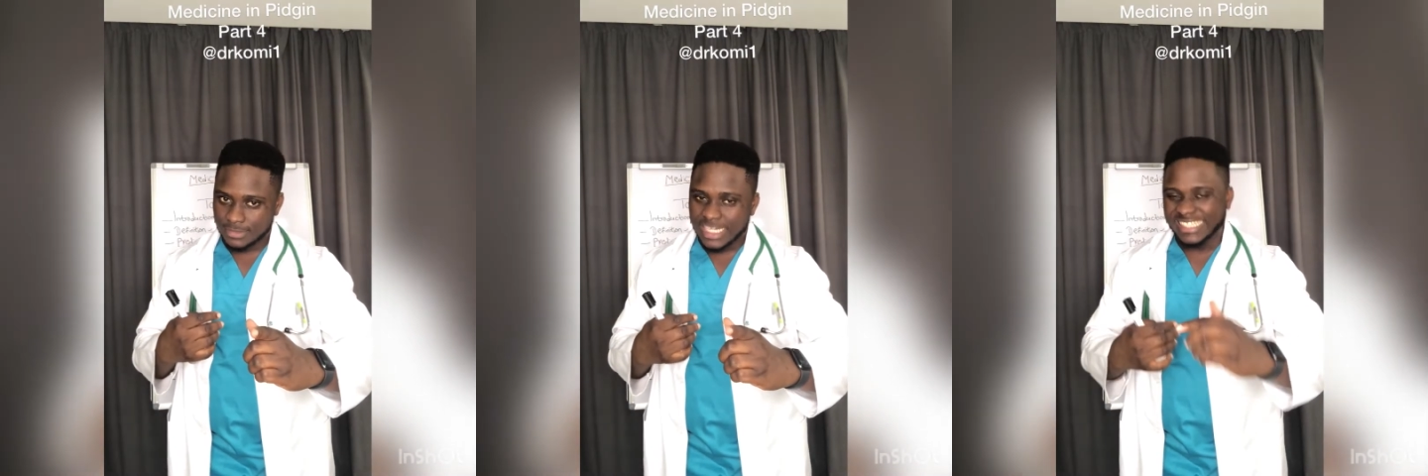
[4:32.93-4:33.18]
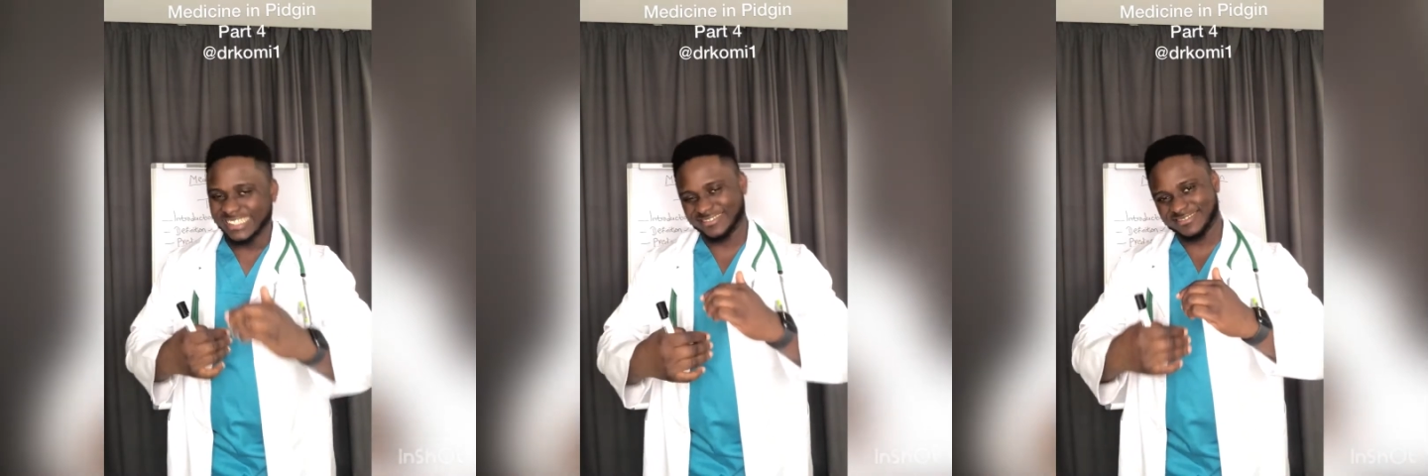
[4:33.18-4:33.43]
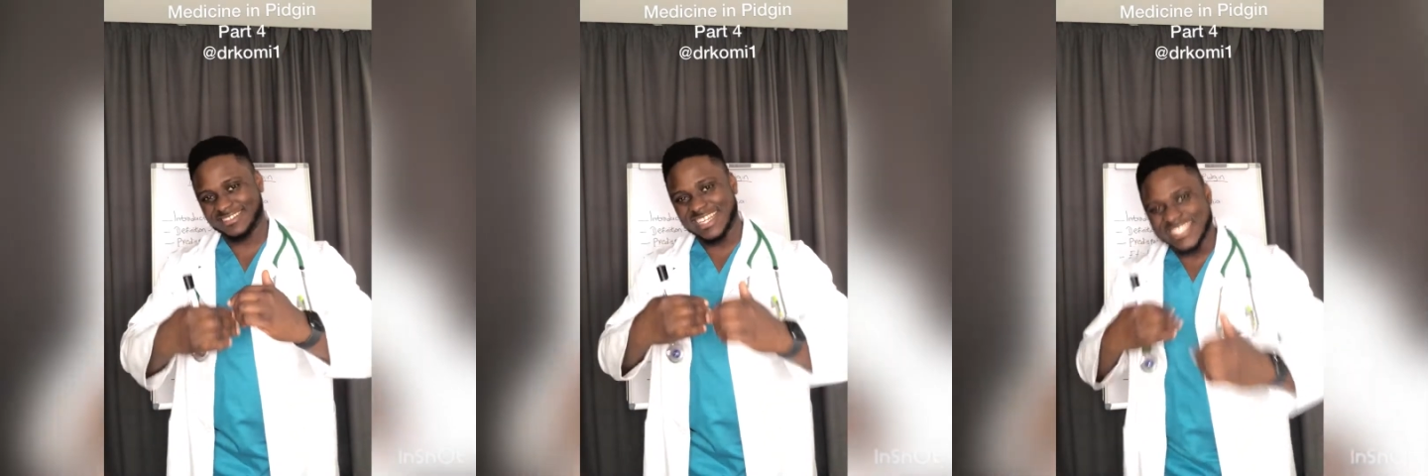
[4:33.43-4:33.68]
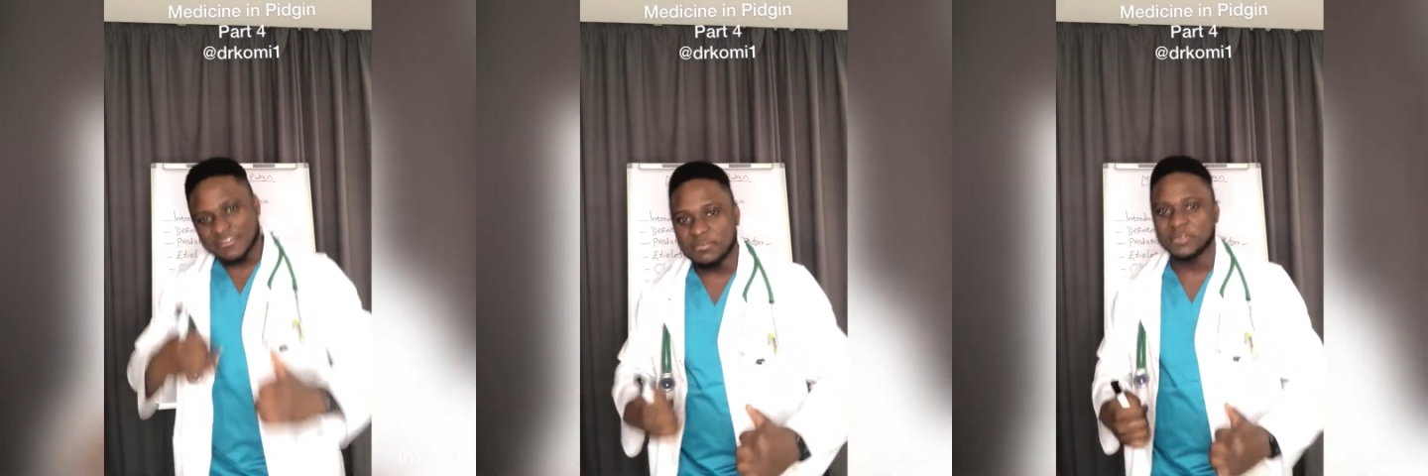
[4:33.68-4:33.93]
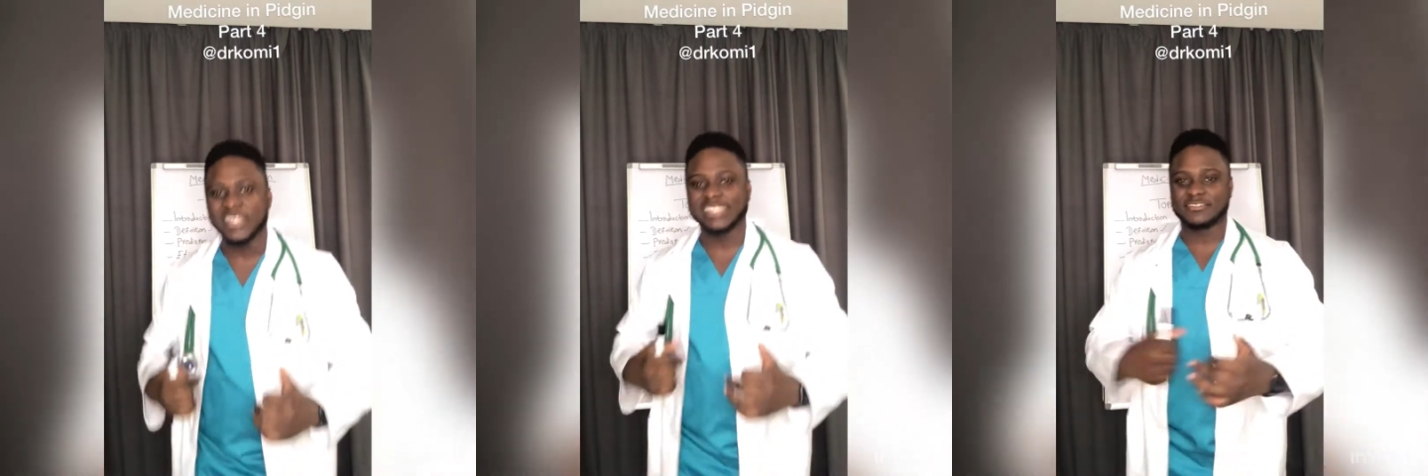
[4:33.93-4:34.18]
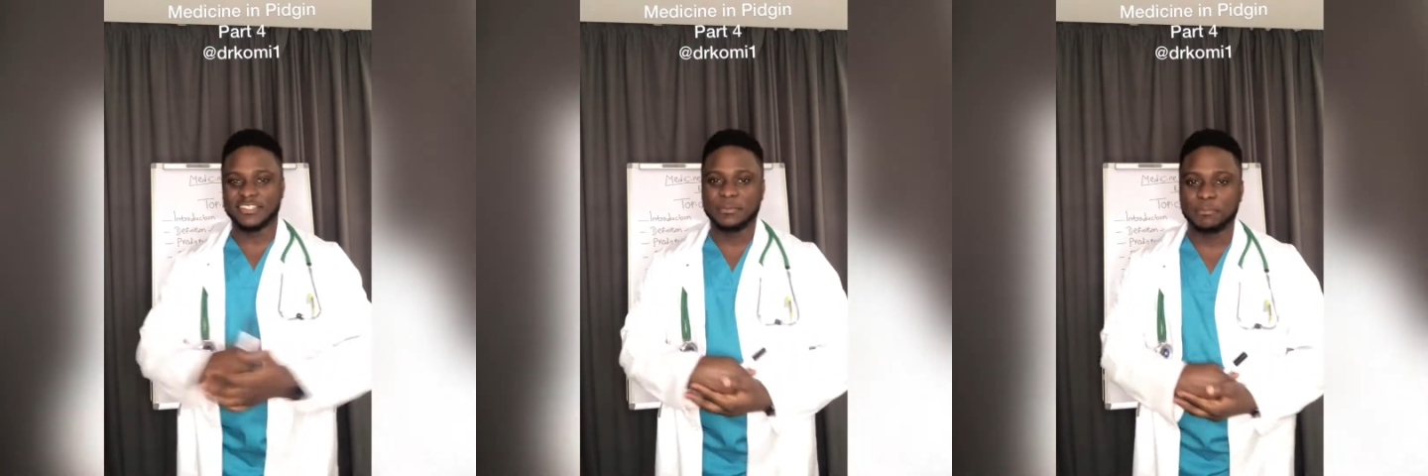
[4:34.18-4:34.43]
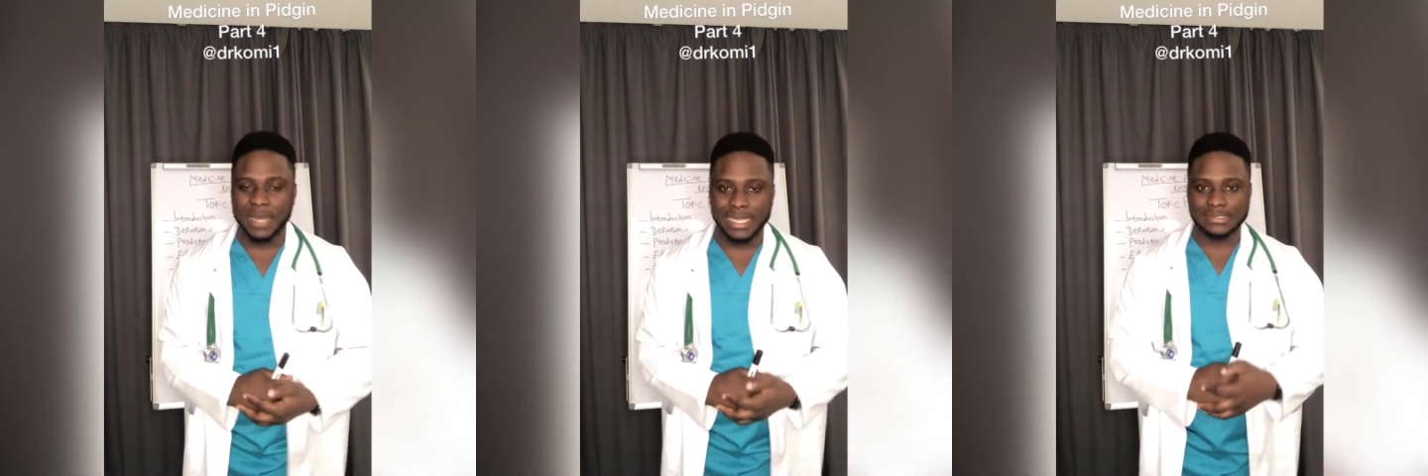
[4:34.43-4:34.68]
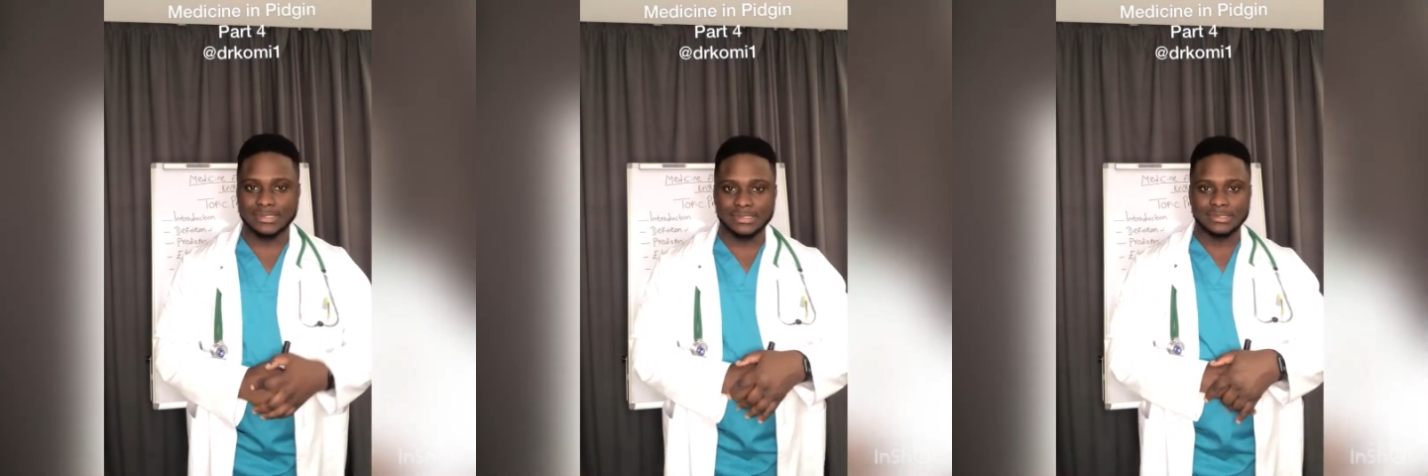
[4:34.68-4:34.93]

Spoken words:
The respiratory part.